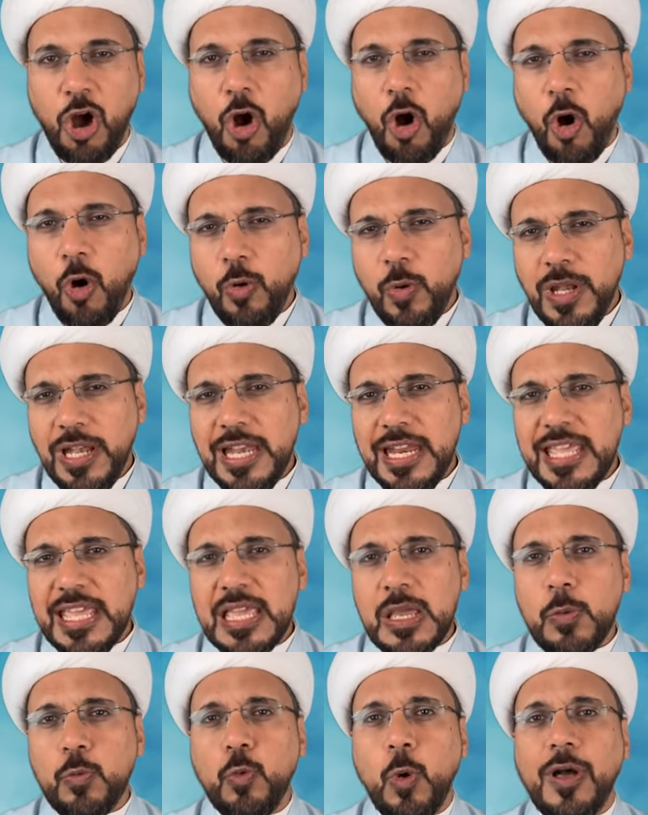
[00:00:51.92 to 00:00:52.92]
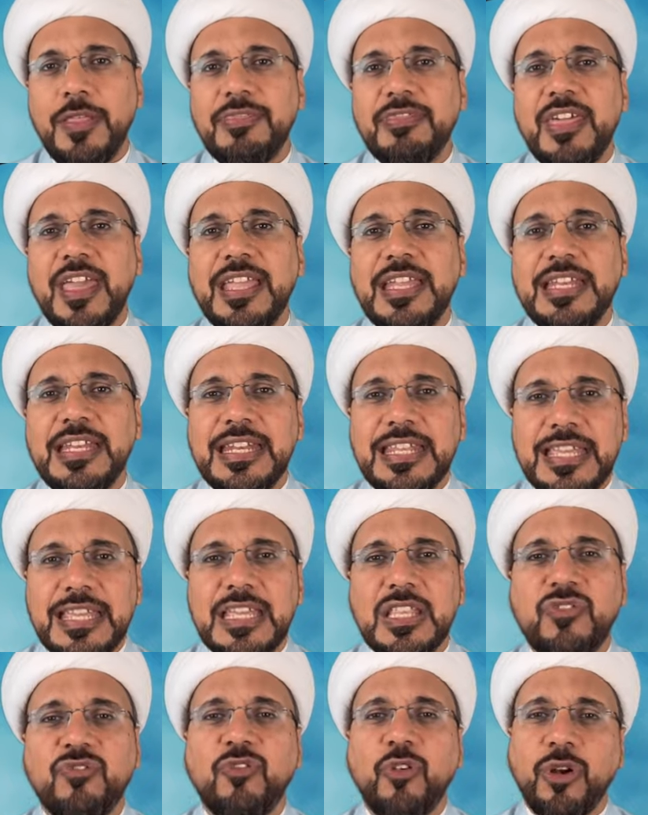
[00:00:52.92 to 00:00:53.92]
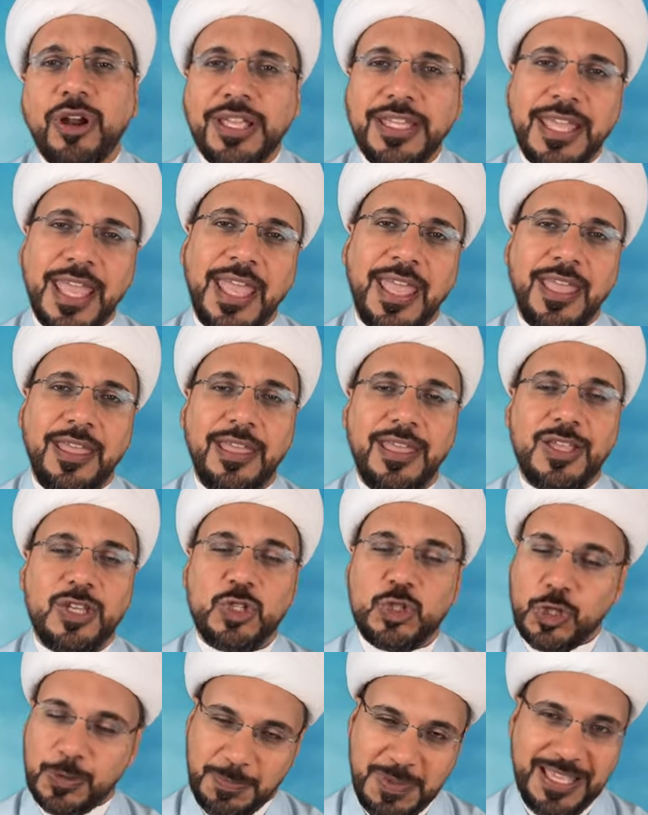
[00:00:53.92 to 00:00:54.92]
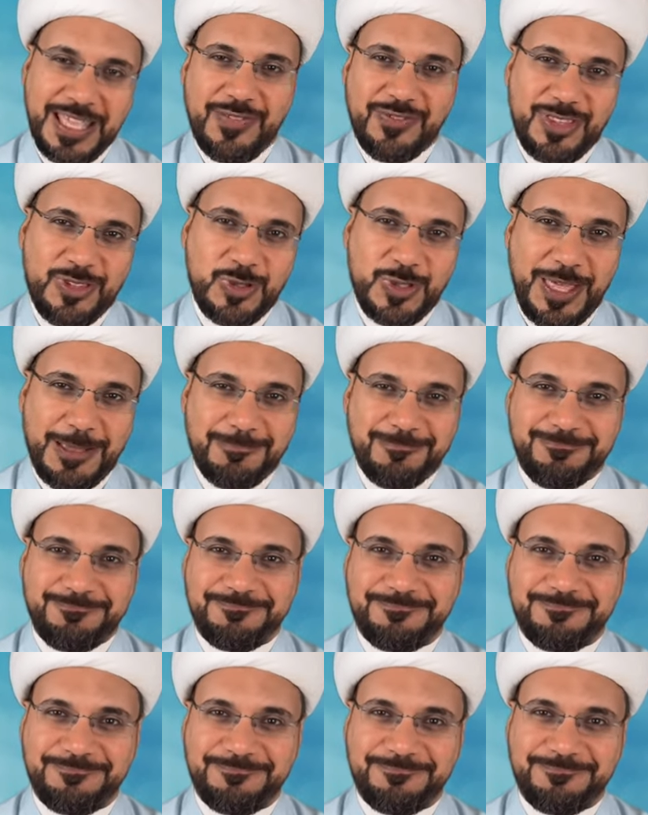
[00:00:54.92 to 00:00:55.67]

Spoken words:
Only what they need for a year should be given to them.